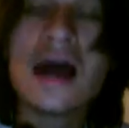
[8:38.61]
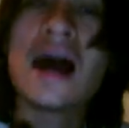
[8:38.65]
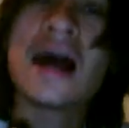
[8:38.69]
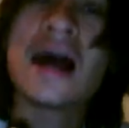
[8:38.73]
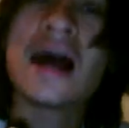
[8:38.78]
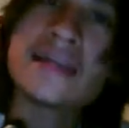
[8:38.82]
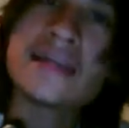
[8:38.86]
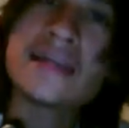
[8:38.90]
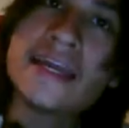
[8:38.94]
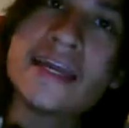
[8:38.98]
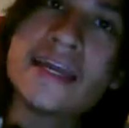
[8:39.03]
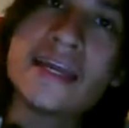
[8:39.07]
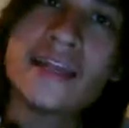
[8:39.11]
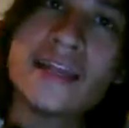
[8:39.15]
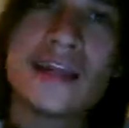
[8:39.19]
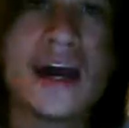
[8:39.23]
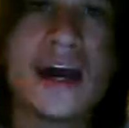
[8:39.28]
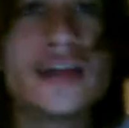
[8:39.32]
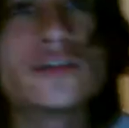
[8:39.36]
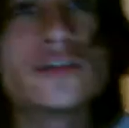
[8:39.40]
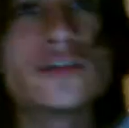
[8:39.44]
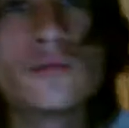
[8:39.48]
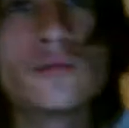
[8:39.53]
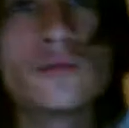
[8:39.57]
Again,
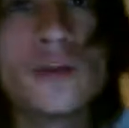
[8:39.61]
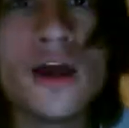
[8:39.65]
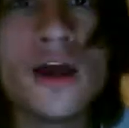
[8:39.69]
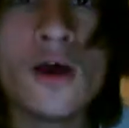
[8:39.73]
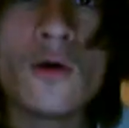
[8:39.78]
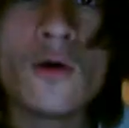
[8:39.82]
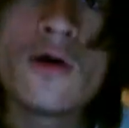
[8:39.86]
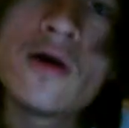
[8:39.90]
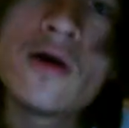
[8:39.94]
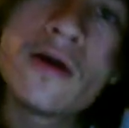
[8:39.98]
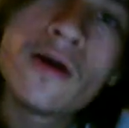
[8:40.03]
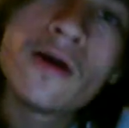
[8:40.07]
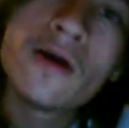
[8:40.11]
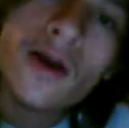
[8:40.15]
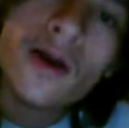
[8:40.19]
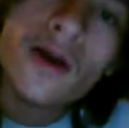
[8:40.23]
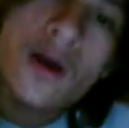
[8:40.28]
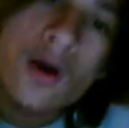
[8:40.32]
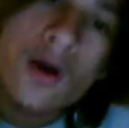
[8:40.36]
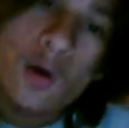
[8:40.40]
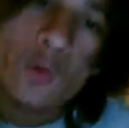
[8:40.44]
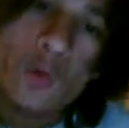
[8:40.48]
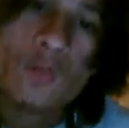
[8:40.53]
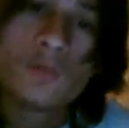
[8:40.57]
I don't know.
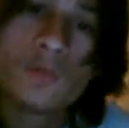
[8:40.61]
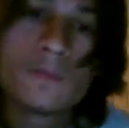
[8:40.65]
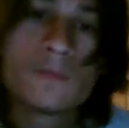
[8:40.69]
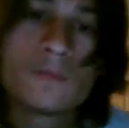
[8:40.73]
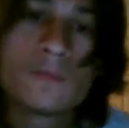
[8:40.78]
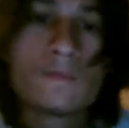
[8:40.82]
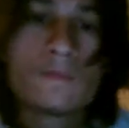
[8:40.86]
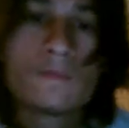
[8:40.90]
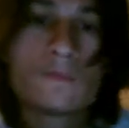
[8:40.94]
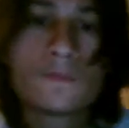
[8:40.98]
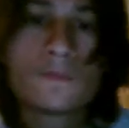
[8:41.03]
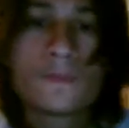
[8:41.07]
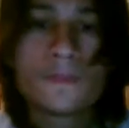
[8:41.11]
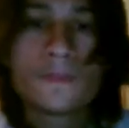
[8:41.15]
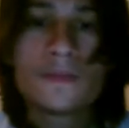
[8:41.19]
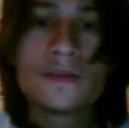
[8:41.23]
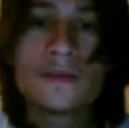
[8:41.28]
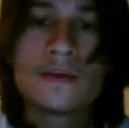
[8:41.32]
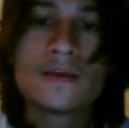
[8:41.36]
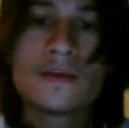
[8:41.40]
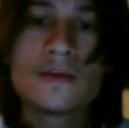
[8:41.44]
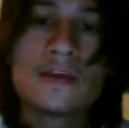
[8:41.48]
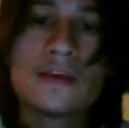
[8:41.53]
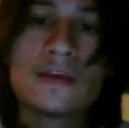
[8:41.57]
Hey,
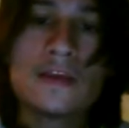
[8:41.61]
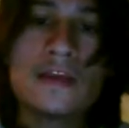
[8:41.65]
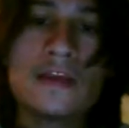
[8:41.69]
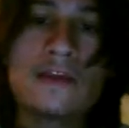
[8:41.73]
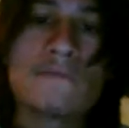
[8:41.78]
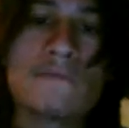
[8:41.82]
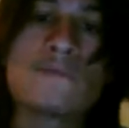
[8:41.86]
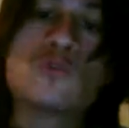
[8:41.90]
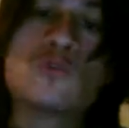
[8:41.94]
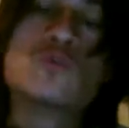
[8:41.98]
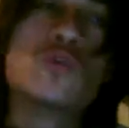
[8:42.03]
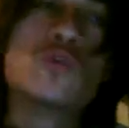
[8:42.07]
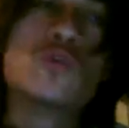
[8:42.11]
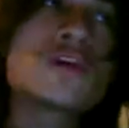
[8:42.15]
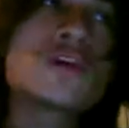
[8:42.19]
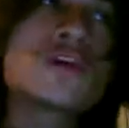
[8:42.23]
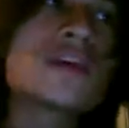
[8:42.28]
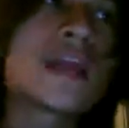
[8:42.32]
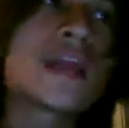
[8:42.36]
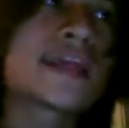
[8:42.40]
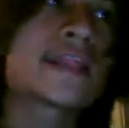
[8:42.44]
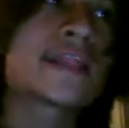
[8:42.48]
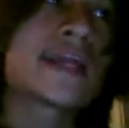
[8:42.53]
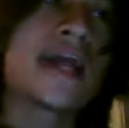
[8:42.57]
if you
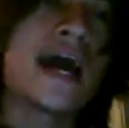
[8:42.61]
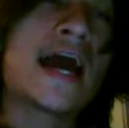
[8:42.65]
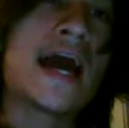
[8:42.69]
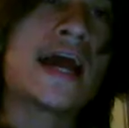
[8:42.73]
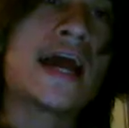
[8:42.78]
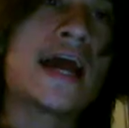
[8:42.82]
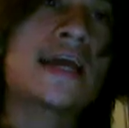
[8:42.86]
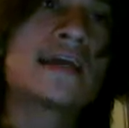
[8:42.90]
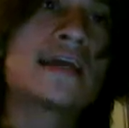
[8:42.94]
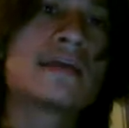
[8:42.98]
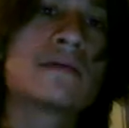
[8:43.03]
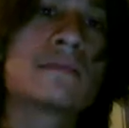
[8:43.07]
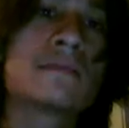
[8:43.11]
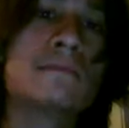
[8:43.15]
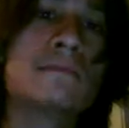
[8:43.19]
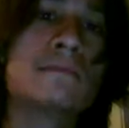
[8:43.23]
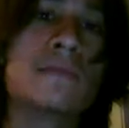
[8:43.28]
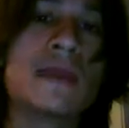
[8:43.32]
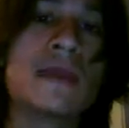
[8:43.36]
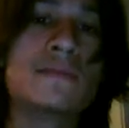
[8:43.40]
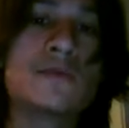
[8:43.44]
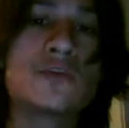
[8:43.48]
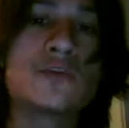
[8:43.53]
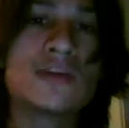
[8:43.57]
look like the guy,
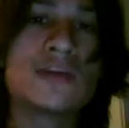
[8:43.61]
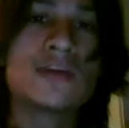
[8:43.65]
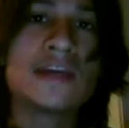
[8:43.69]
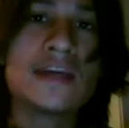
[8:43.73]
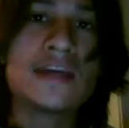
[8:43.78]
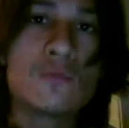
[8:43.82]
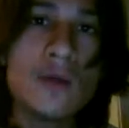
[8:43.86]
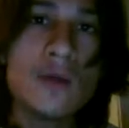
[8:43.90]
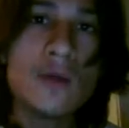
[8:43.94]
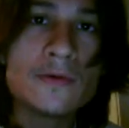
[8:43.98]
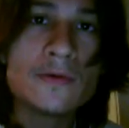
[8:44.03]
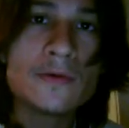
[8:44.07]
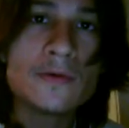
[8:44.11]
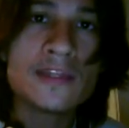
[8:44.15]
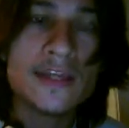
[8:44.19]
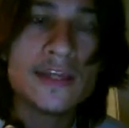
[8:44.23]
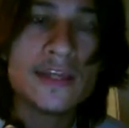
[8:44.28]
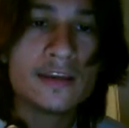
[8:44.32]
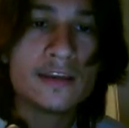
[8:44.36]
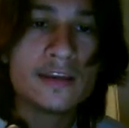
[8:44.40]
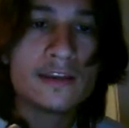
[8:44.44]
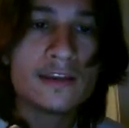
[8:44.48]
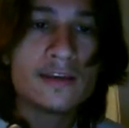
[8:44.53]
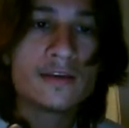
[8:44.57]
maybe you could get away with
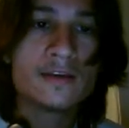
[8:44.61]
it.